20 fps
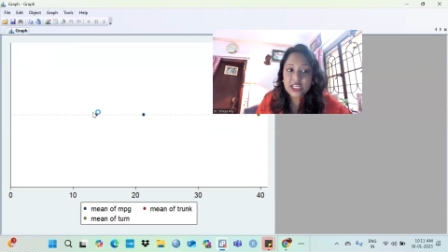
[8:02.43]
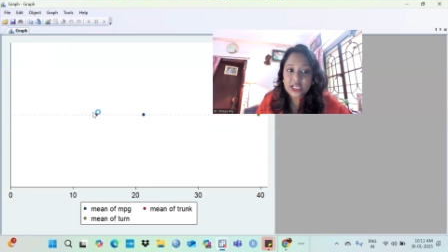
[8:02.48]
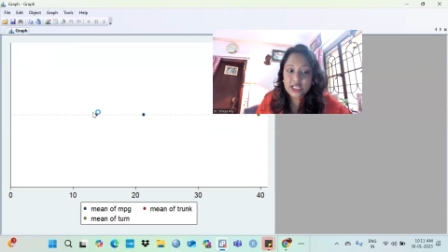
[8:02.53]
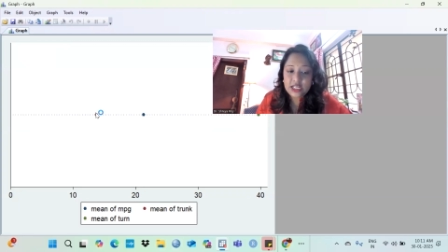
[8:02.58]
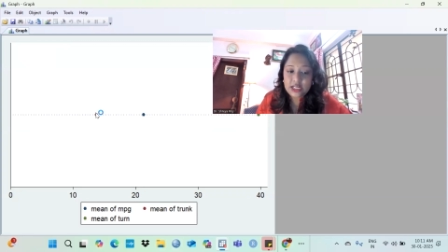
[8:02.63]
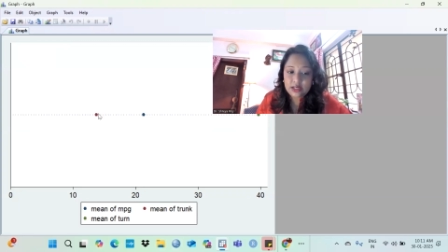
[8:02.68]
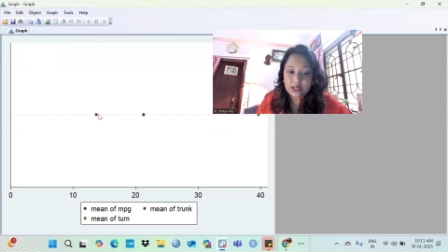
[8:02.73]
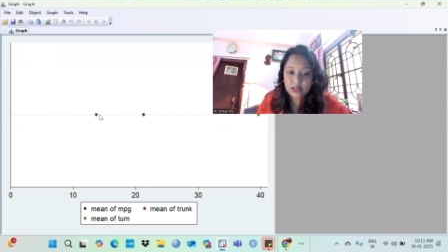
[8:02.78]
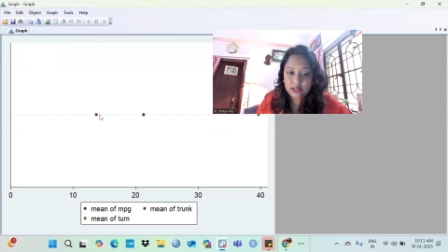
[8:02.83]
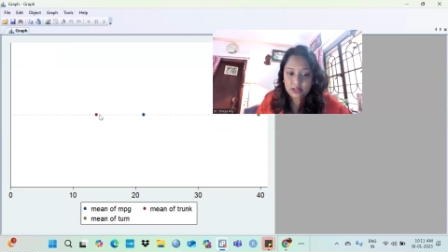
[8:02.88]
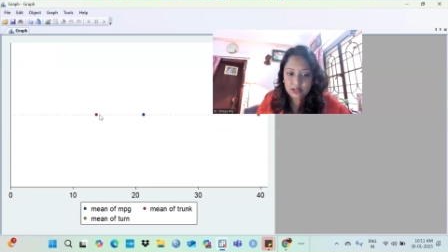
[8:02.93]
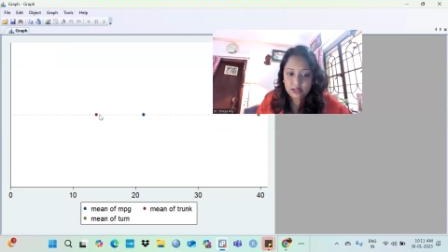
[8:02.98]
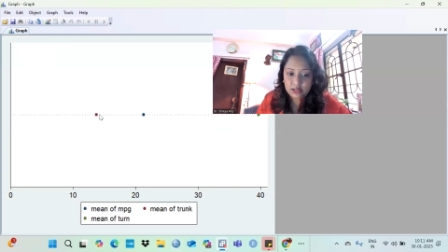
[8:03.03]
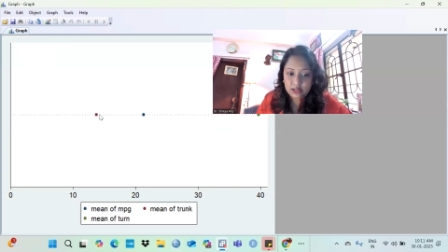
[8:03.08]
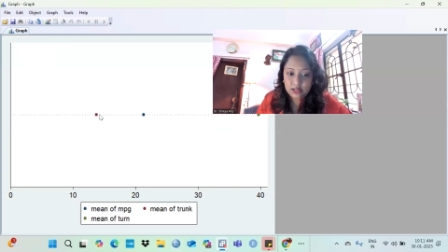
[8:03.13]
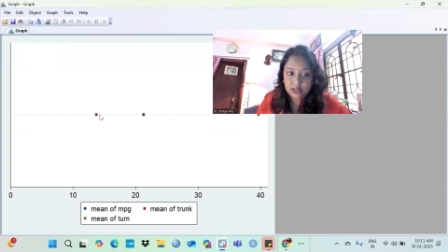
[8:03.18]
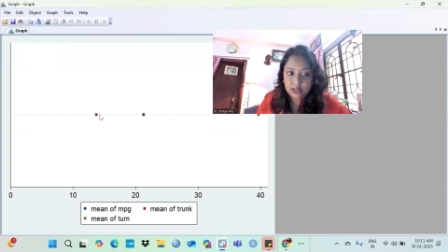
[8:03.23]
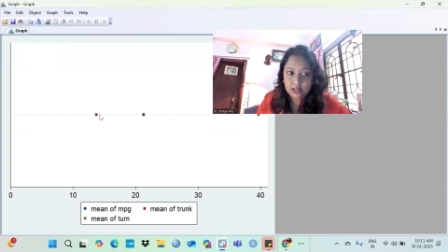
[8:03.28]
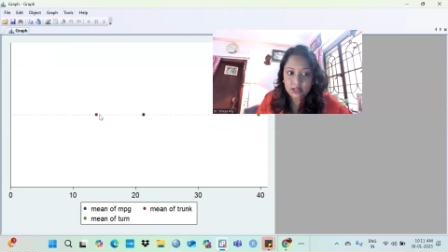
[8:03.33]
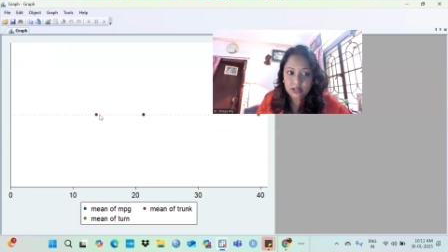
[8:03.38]
in
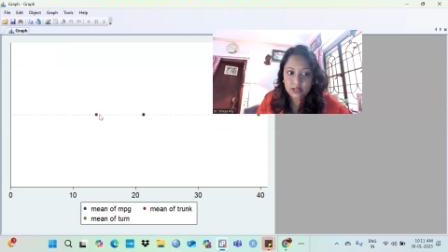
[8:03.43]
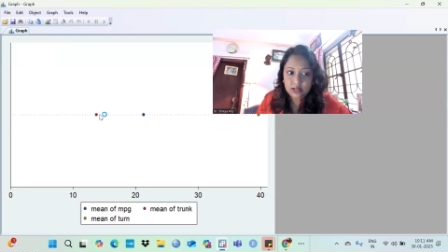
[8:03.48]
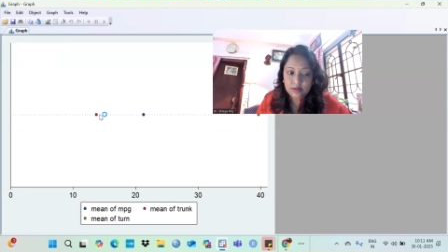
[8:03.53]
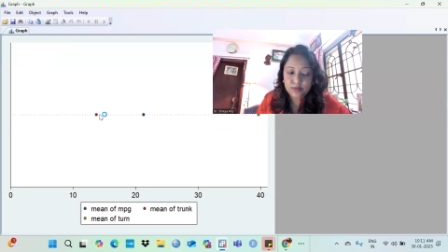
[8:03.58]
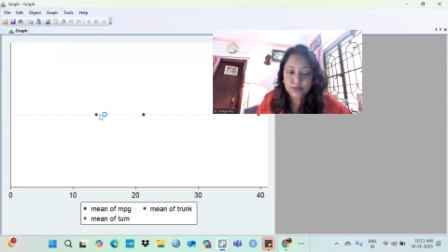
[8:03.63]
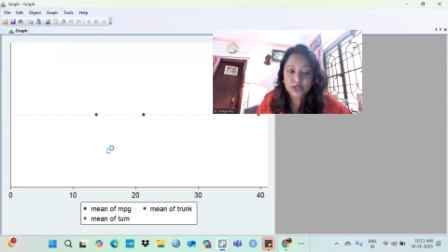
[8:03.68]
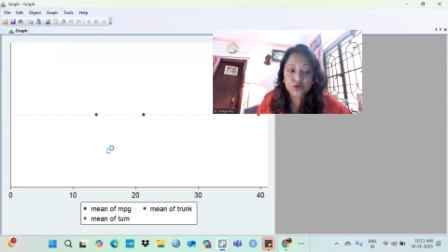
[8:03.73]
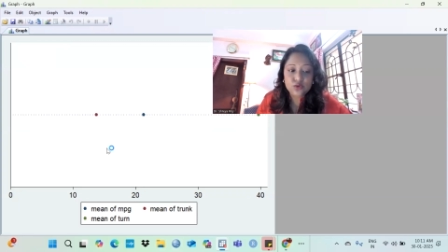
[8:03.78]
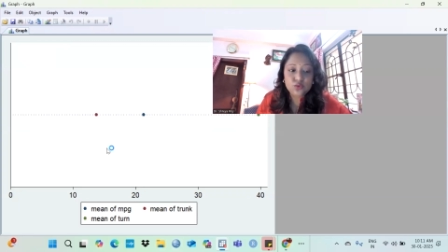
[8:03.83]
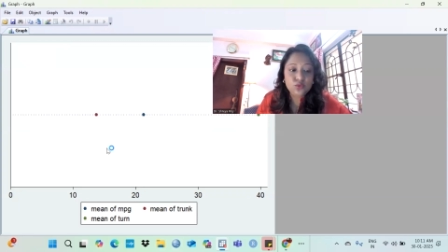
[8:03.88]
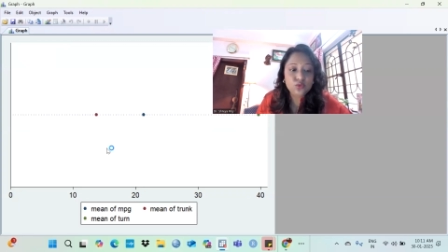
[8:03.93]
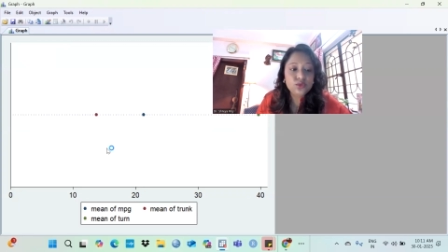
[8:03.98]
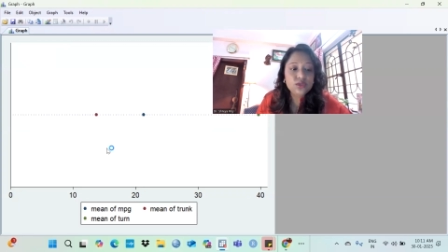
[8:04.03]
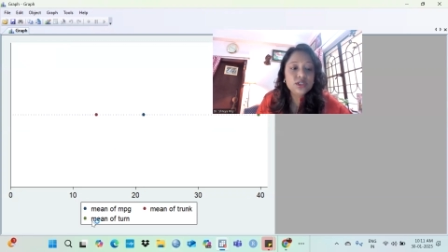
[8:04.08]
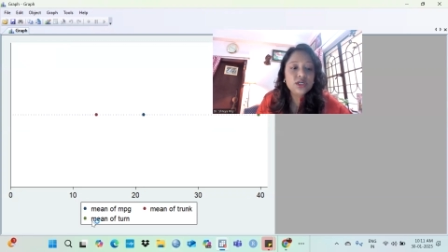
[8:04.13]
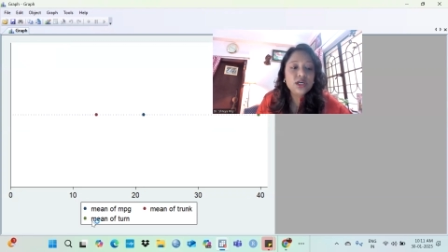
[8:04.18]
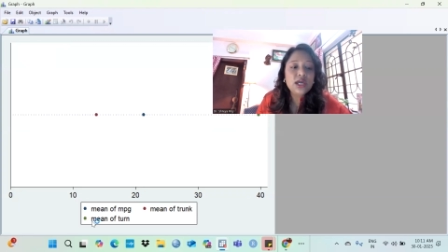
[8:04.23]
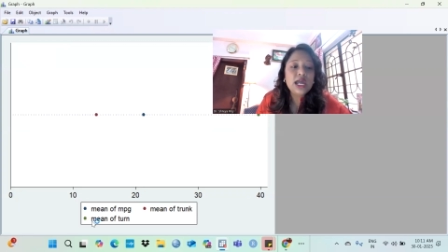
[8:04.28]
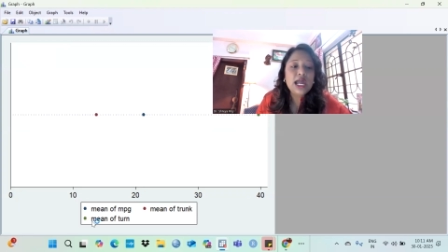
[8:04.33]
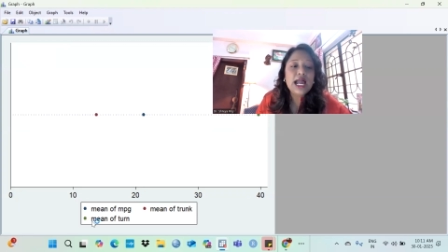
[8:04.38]

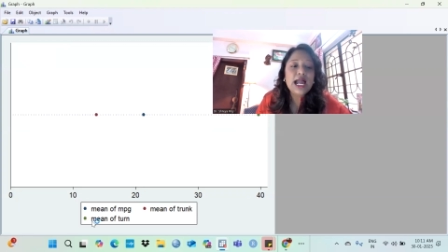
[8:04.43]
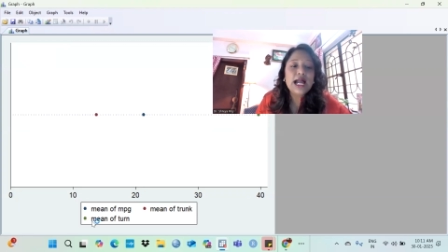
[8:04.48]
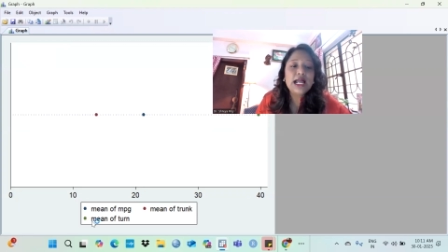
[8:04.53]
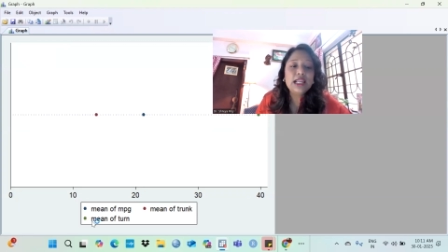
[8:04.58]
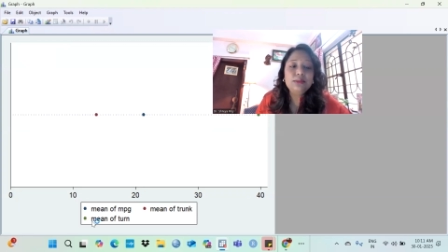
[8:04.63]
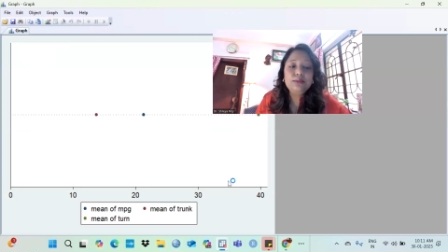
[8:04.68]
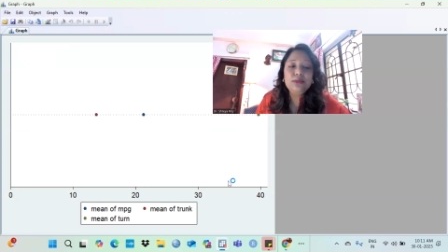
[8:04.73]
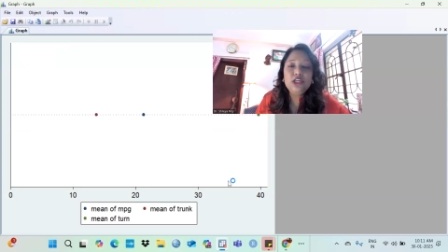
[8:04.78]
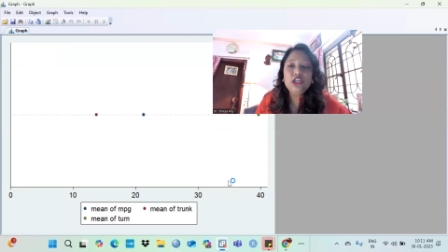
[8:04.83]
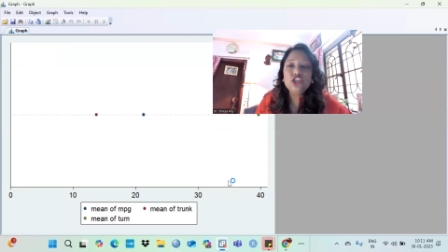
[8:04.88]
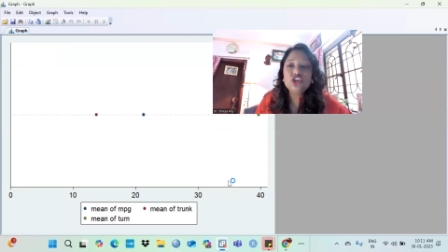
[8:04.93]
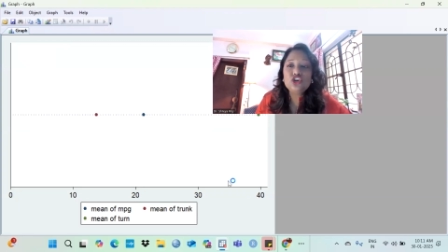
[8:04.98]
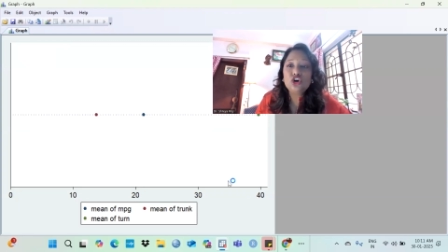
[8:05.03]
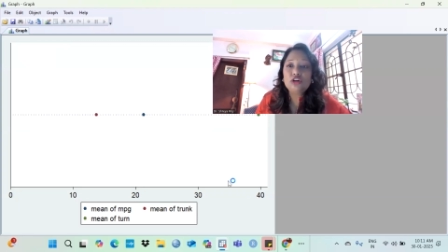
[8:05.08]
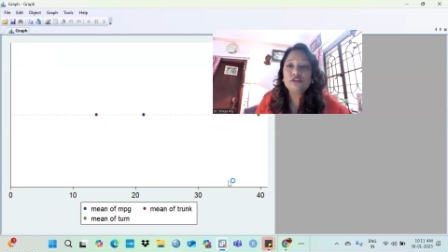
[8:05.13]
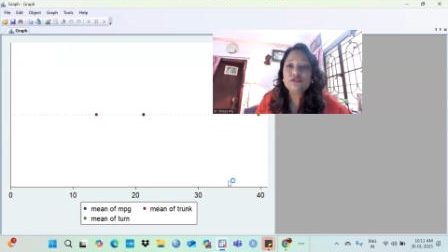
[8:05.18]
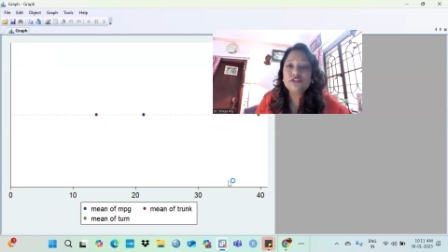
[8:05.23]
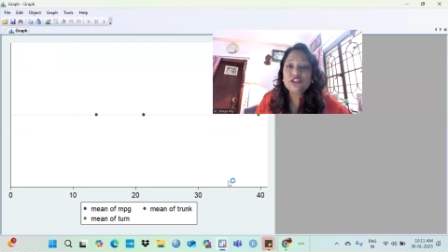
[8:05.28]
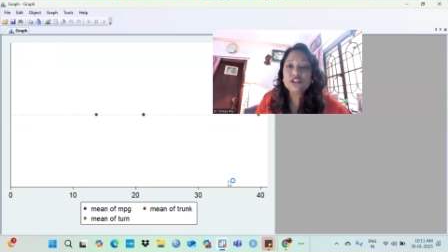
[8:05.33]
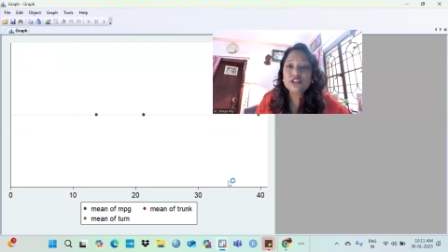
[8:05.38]
maroon, and mean
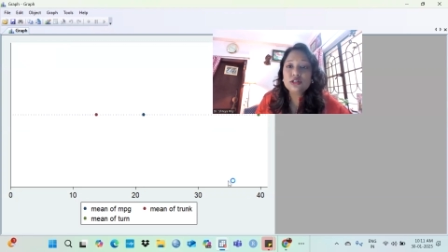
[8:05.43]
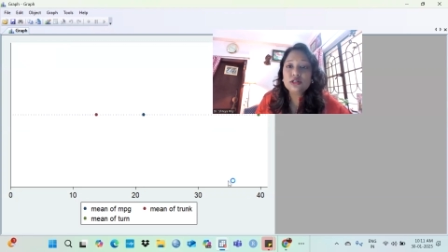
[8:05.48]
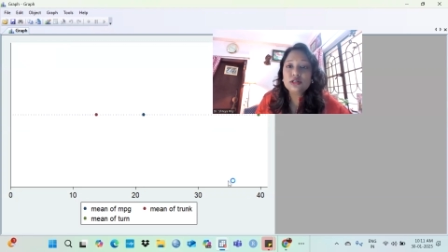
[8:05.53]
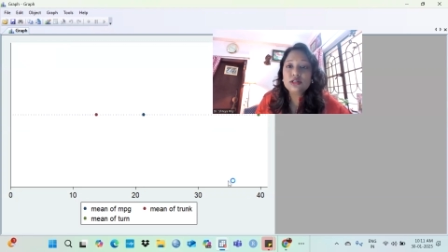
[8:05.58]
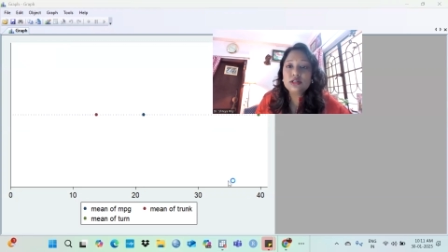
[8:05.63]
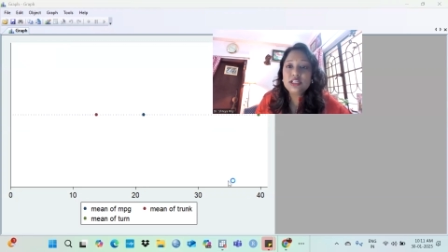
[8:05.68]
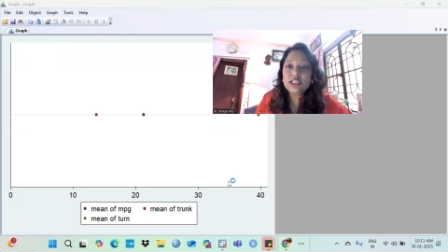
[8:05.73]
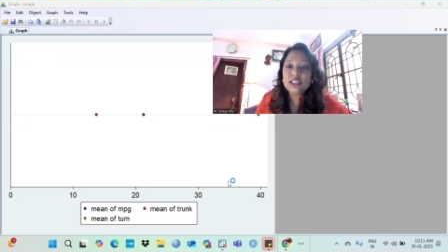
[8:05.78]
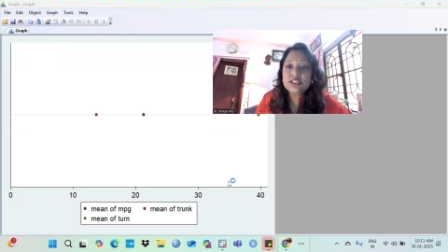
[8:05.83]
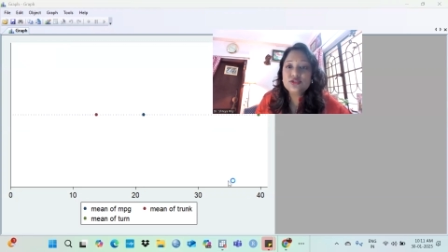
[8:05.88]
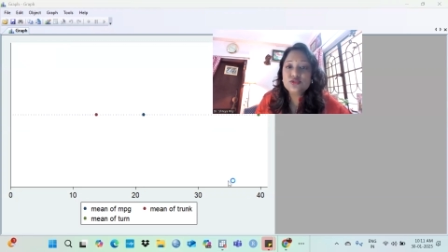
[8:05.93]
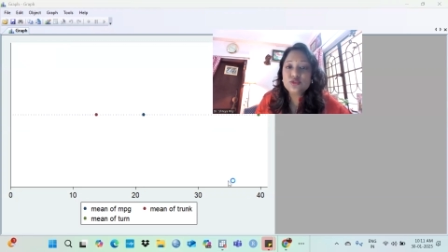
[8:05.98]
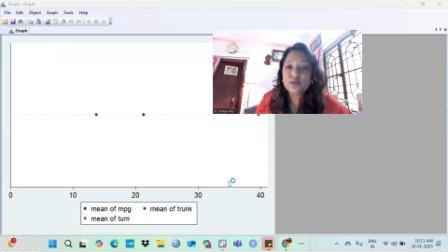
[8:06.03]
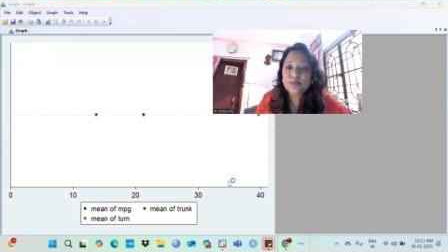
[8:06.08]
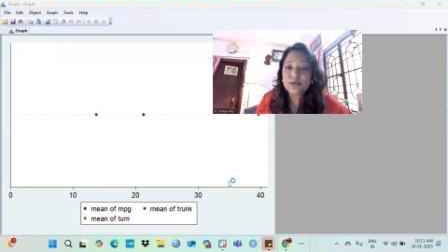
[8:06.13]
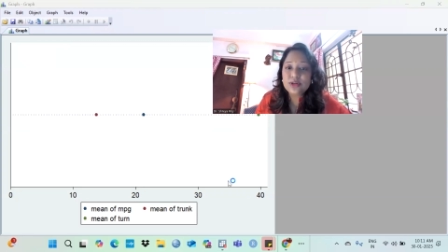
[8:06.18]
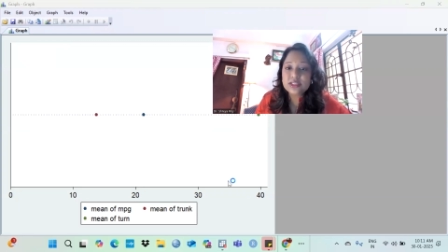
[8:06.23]
of turn is